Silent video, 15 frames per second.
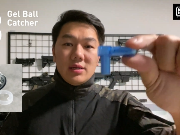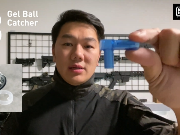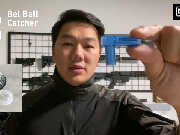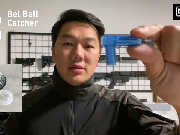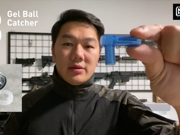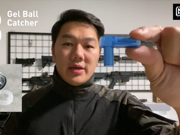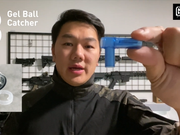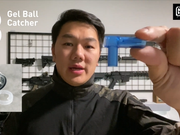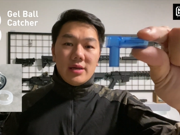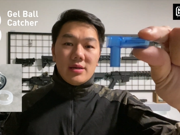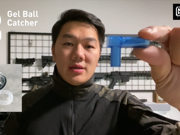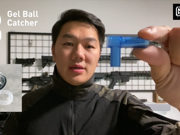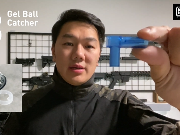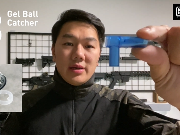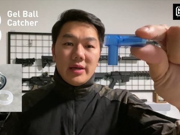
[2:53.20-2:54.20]
okay,
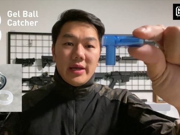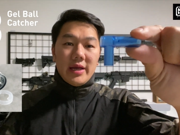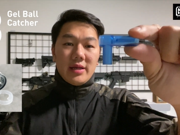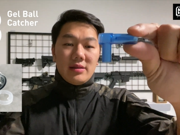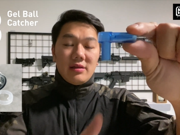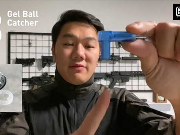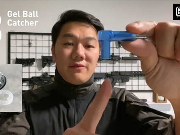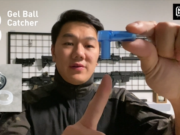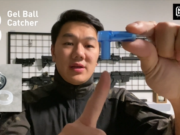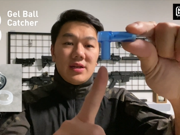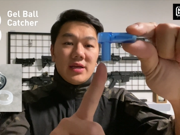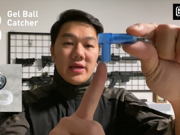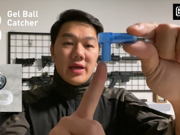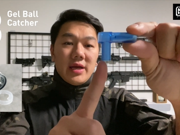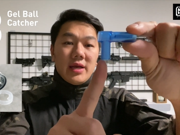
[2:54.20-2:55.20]
at the
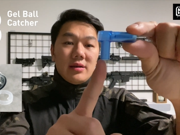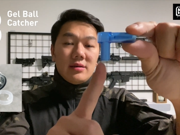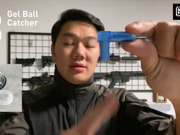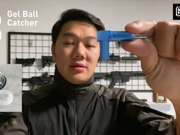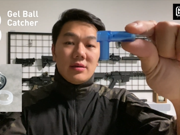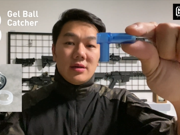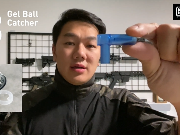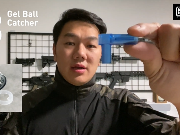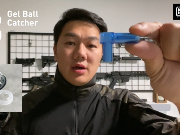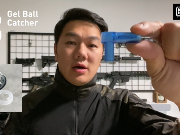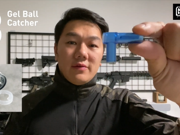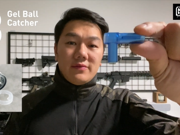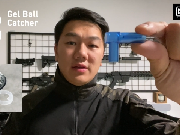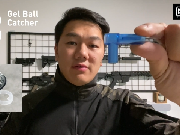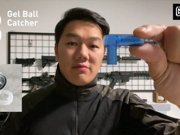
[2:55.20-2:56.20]
feeding end
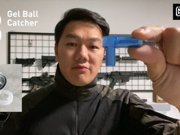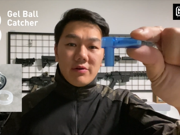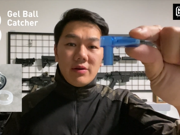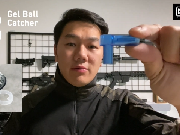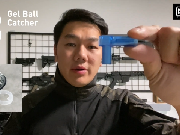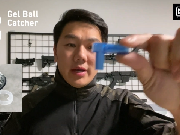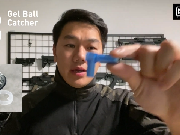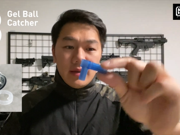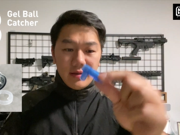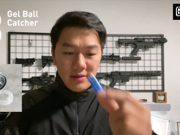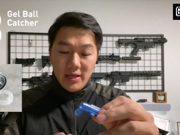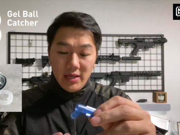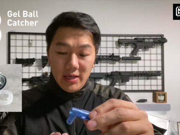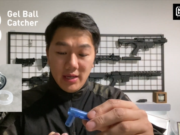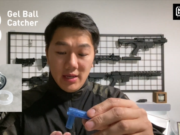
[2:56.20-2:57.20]
of the three-way,
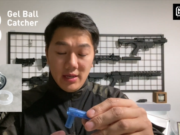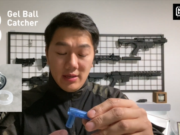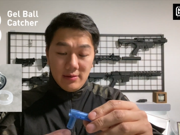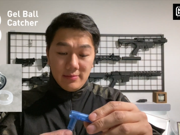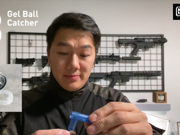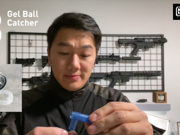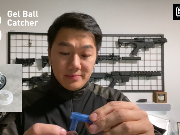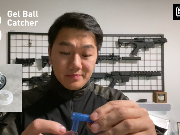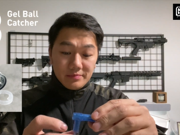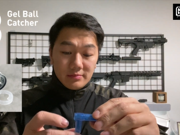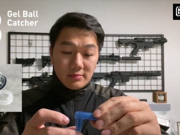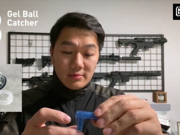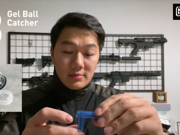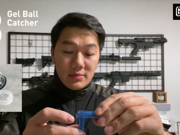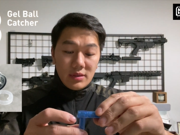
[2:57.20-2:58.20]
and
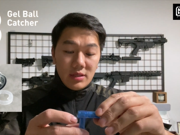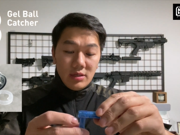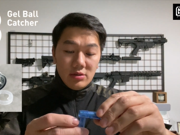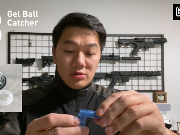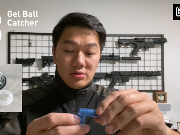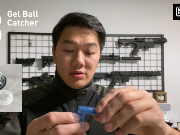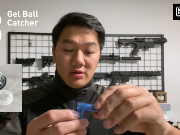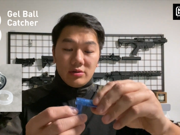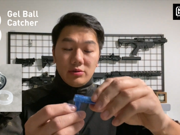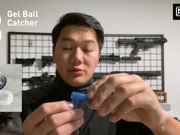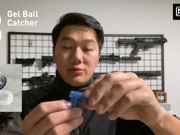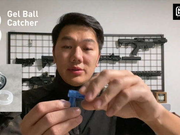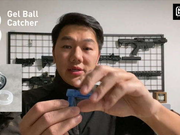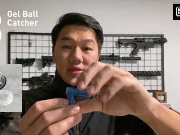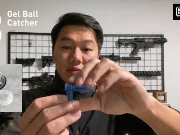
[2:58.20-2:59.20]
you sort of glue
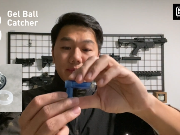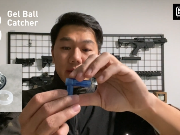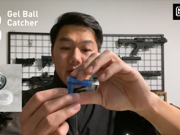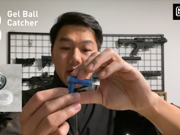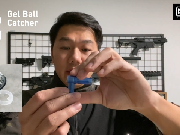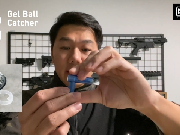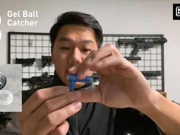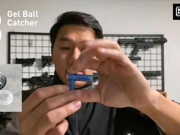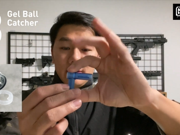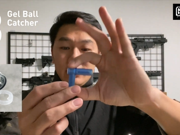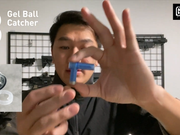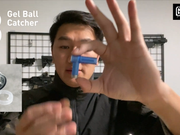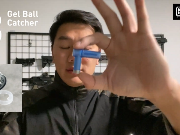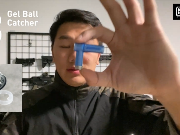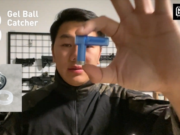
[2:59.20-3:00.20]
this part
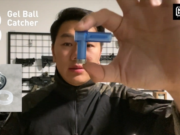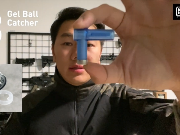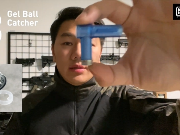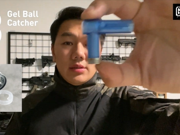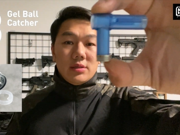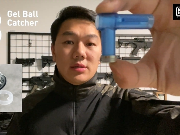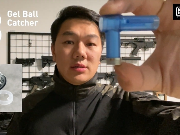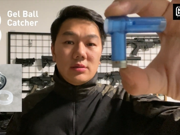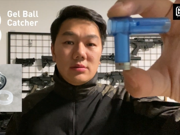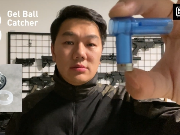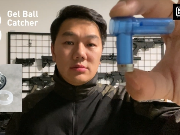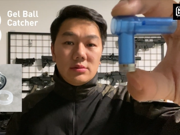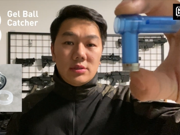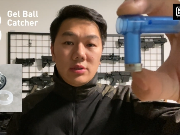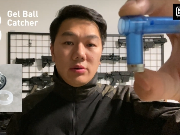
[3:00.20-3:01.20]

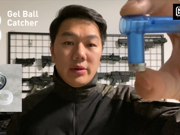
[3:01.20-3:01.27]
to